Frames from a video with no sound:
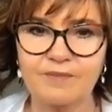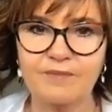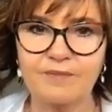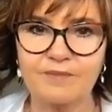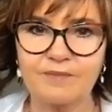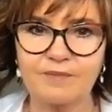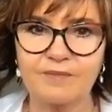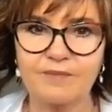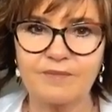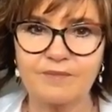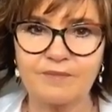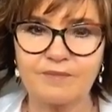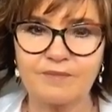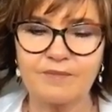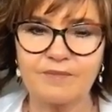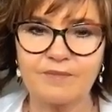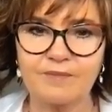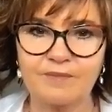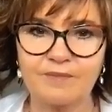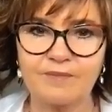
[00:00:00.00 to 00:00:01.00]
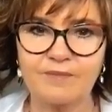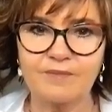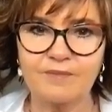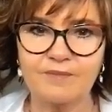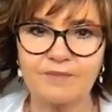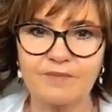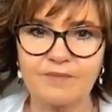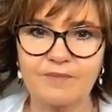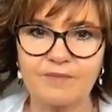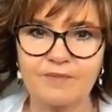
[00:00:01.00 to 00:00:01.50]

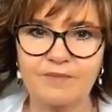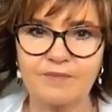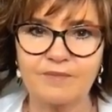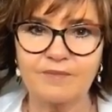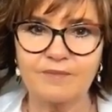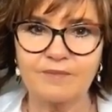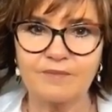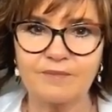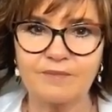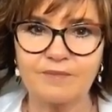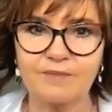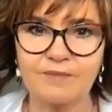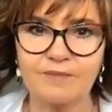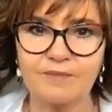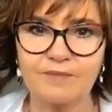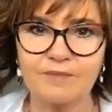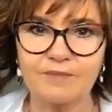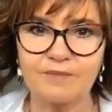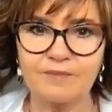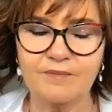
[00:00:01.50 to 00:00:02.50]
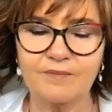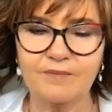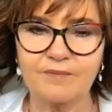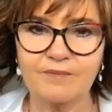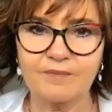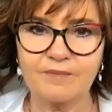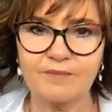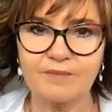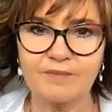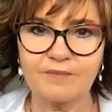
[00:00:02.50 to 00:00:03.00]

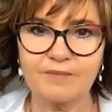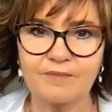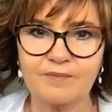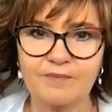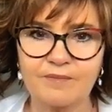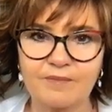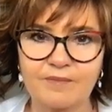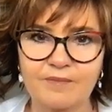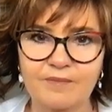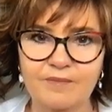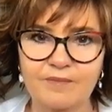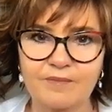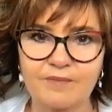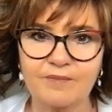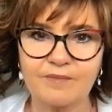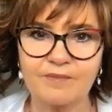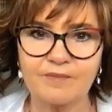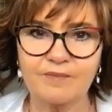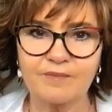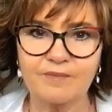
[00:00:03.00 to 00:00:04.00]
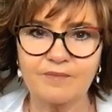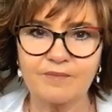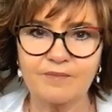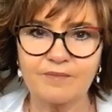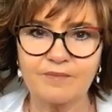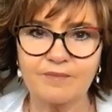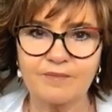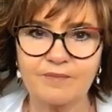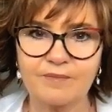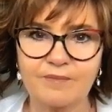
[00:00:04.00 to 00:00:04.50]

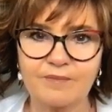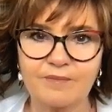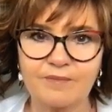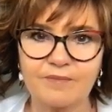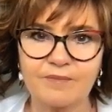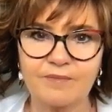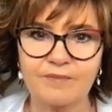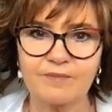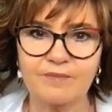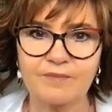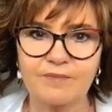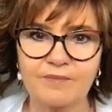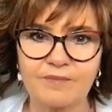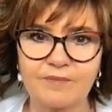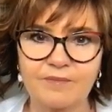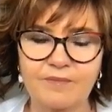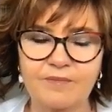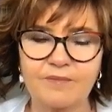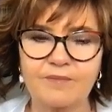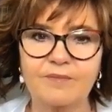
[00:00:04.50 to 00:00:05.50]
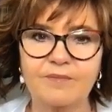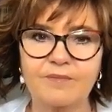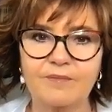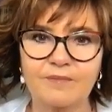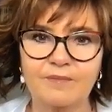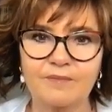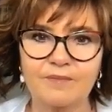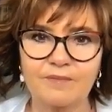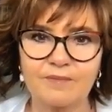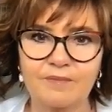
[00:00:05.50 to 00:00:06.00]

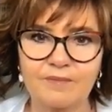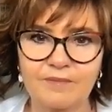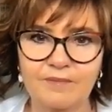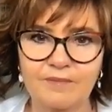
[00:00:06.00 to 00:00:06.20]
(silent)